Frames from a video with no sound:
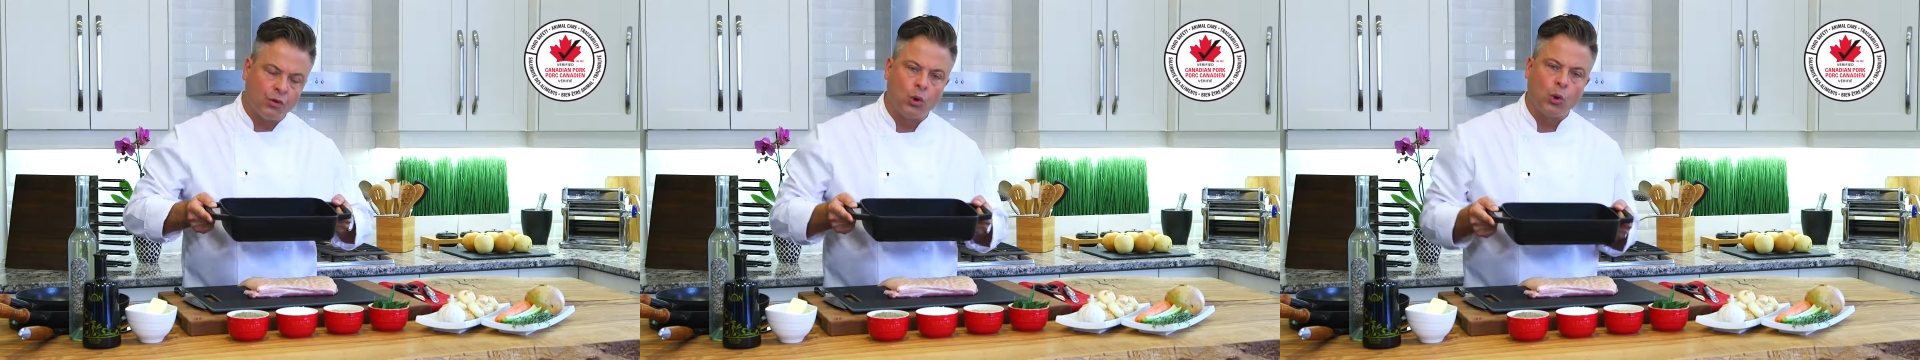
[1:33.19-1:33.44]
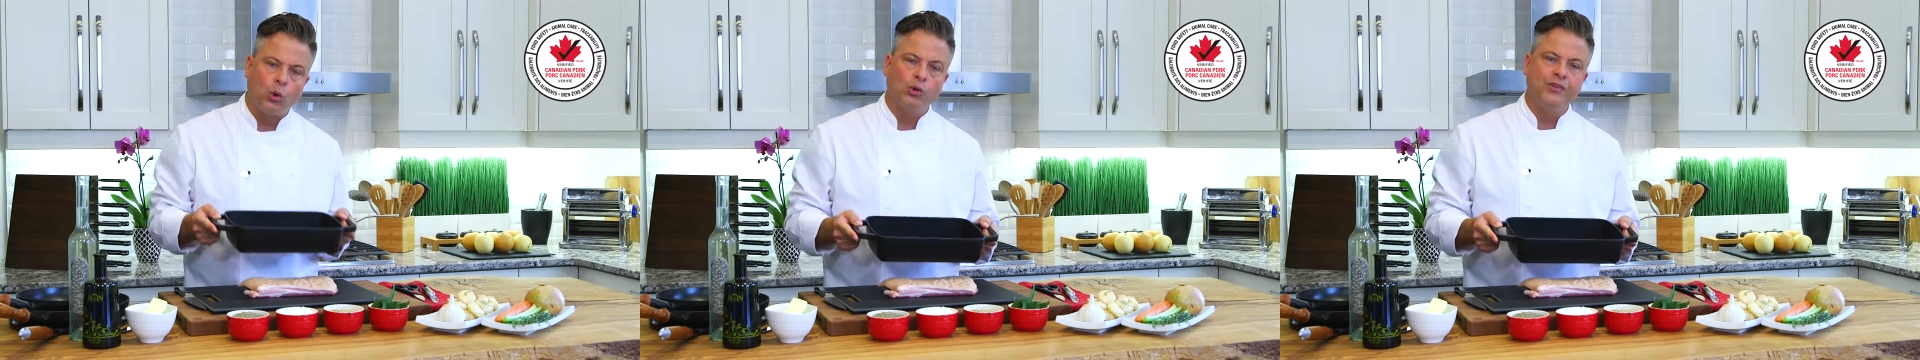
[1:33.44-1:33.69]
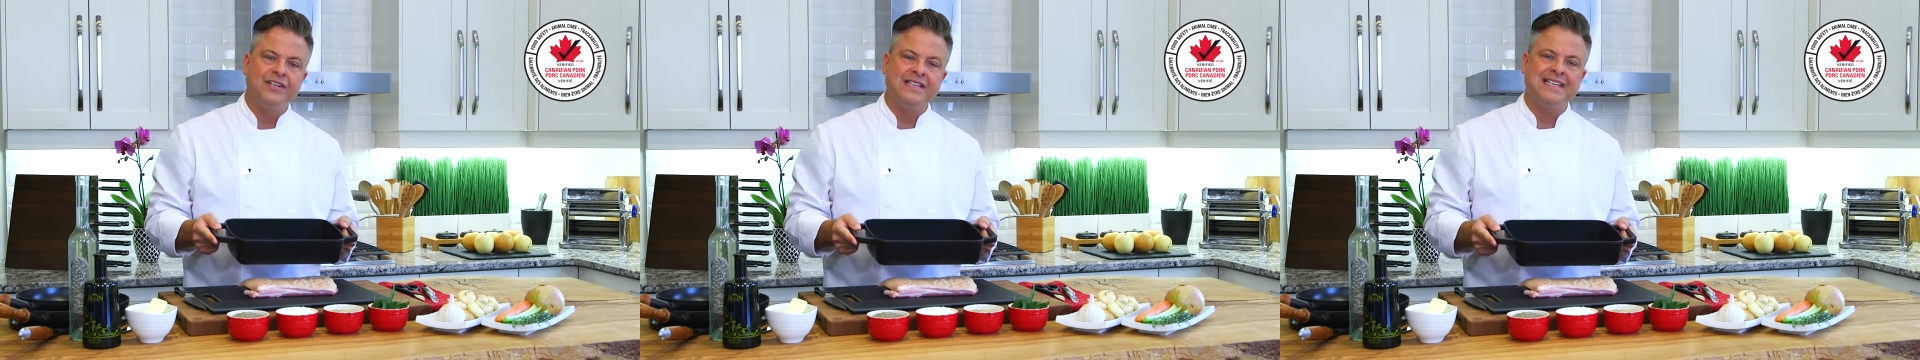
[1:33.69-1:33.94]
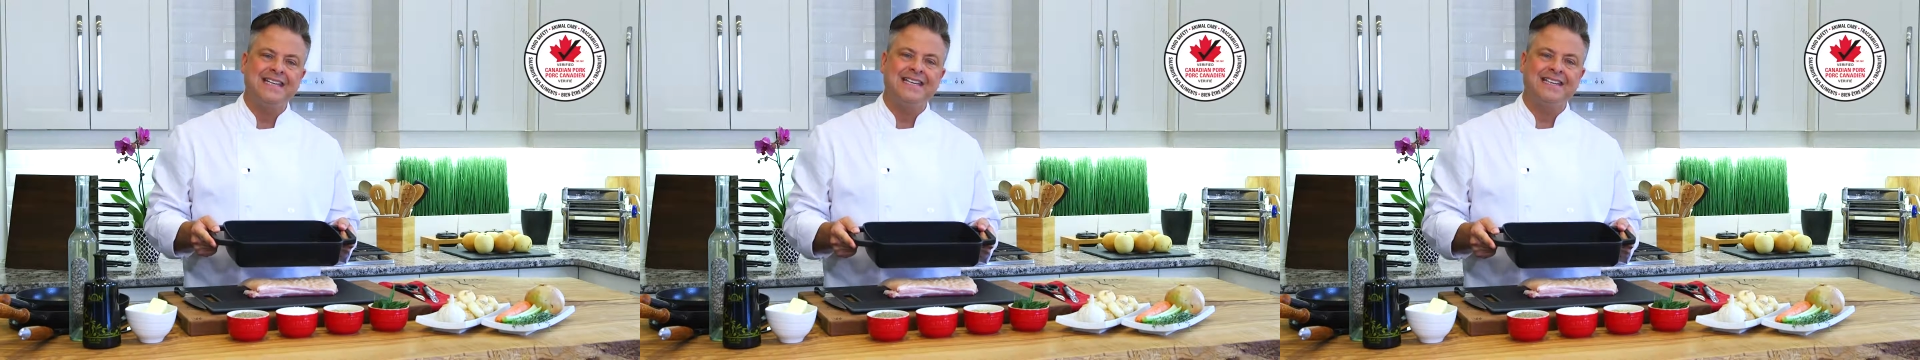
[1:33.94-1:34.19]
hold the
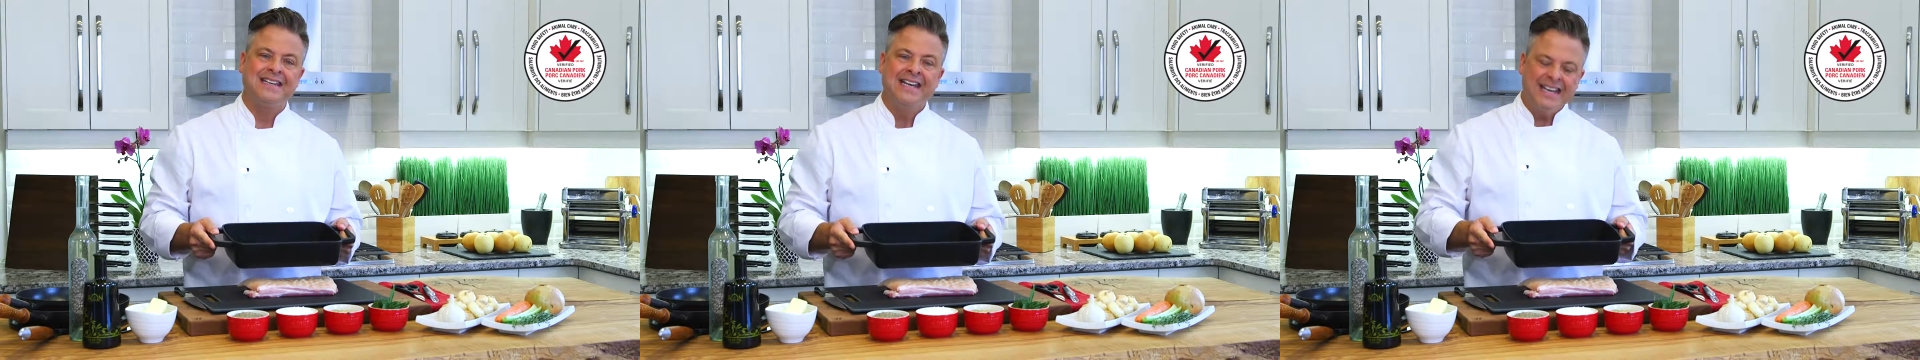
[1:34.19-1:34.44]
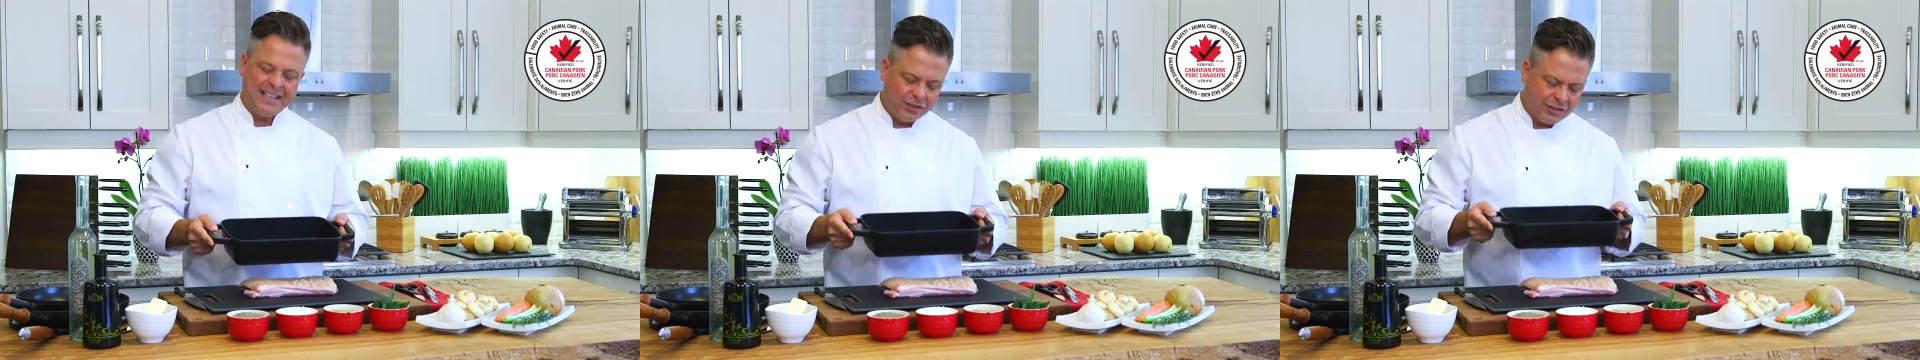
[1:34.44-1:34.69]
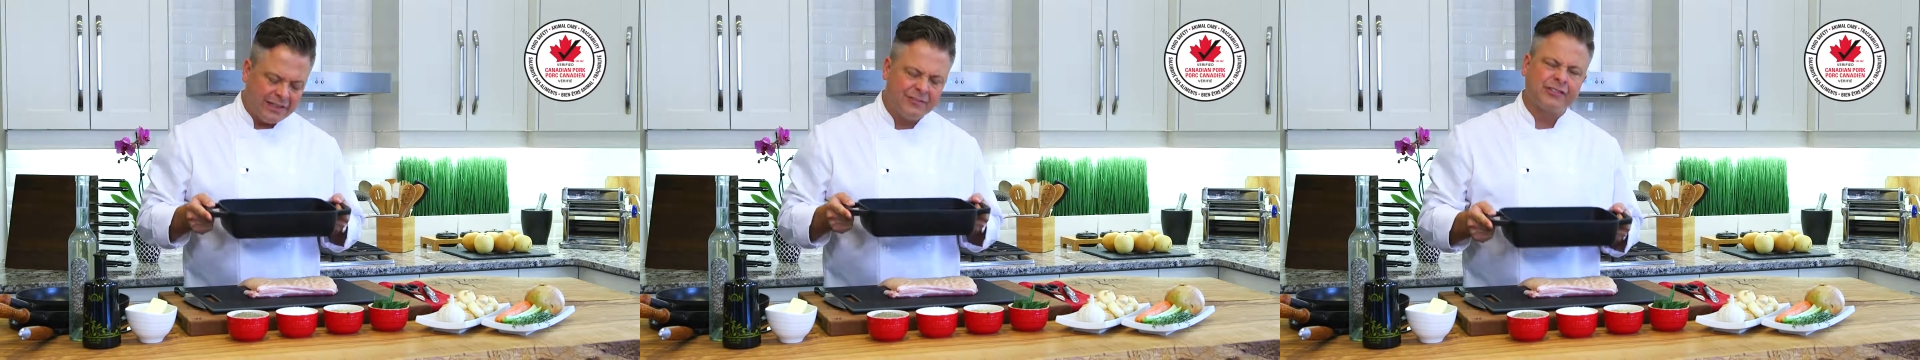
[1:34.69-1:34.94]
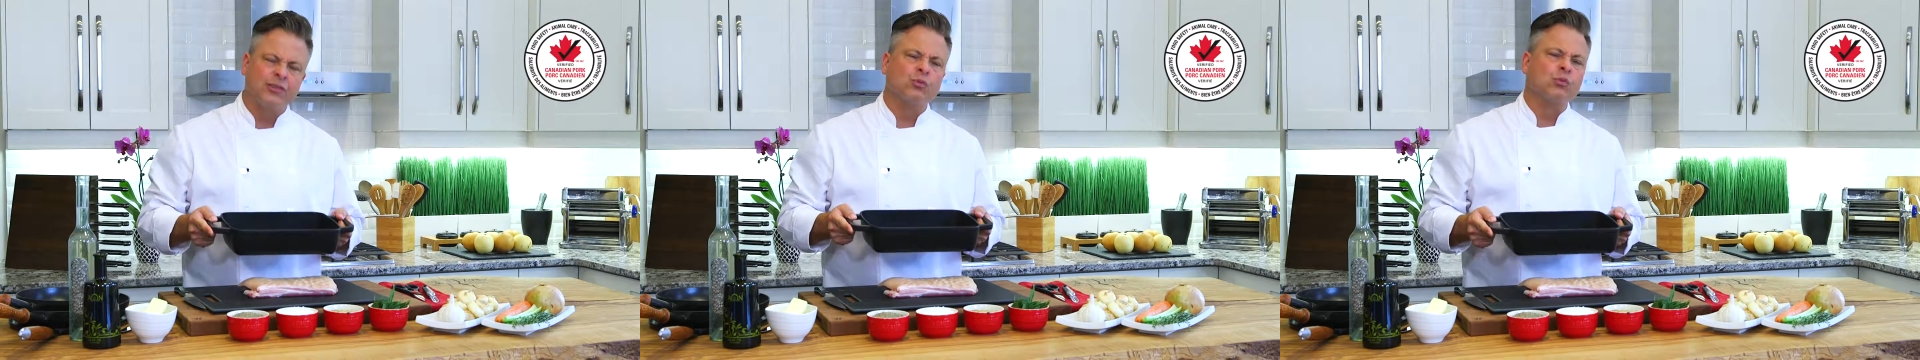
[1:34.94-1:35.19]
heat and it'll give
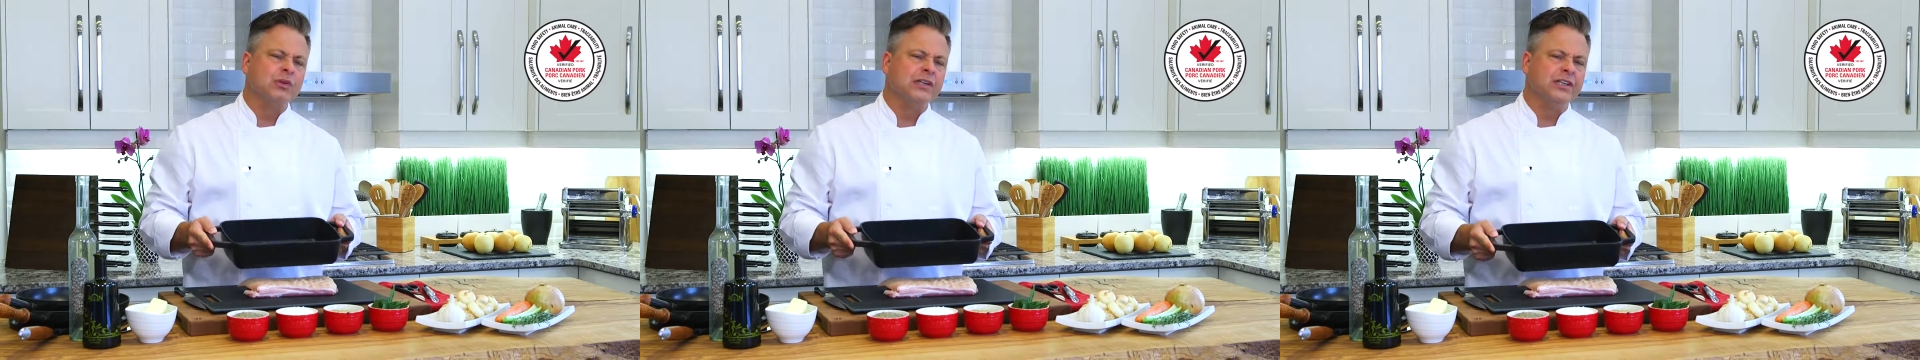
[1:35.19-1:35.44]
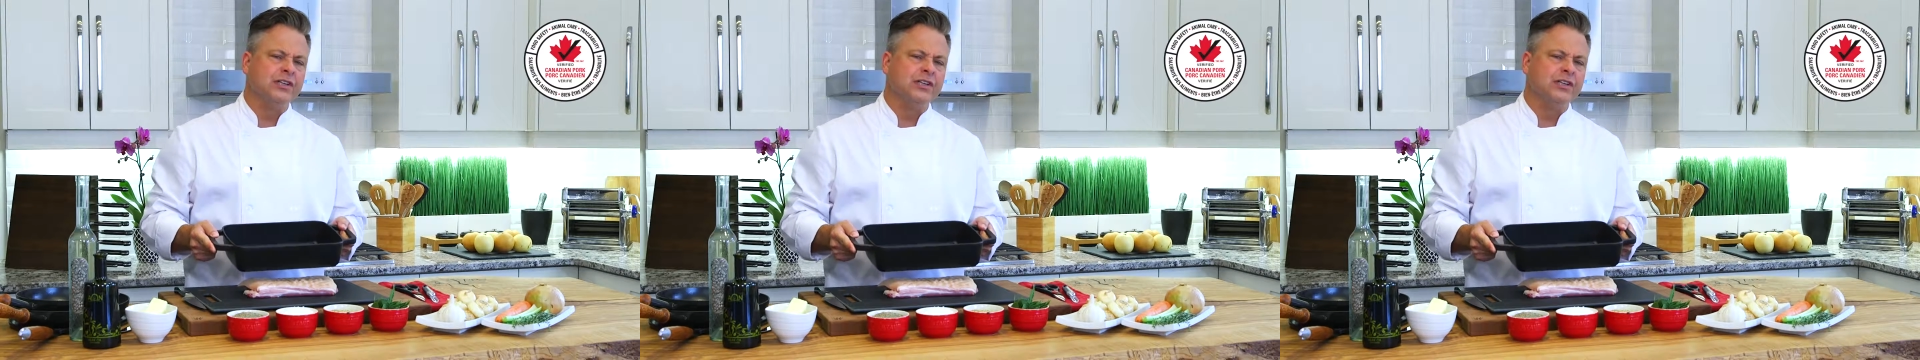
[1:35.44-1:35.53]
us a really